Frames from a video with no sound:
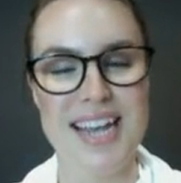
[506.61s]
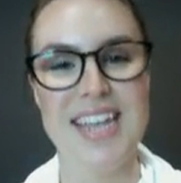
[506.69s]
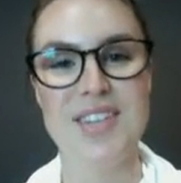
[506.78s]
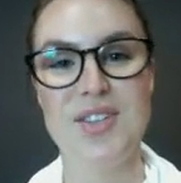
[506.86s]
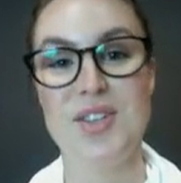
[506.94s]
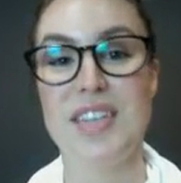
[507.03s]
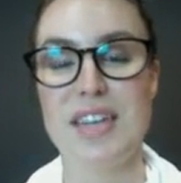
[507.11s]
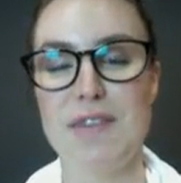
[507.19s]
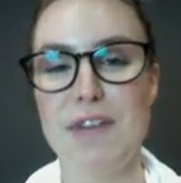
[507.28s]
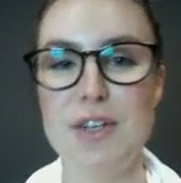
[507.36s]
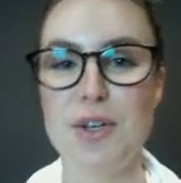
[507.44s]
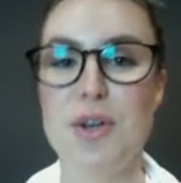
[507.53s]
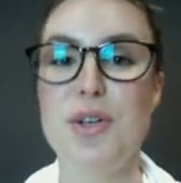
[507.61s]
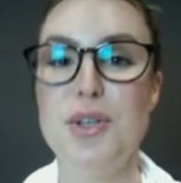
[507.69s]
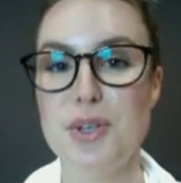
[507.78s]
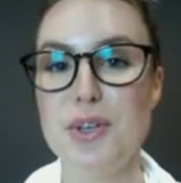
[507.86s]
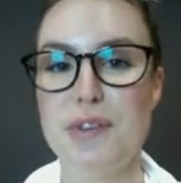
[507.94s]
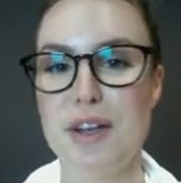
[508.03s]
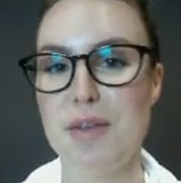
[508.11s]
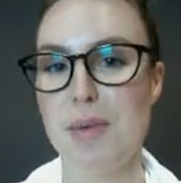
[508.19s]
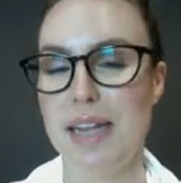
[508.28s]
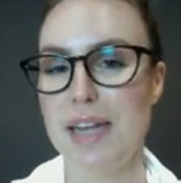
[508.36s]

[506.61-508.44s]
It's just that if I don't do very well,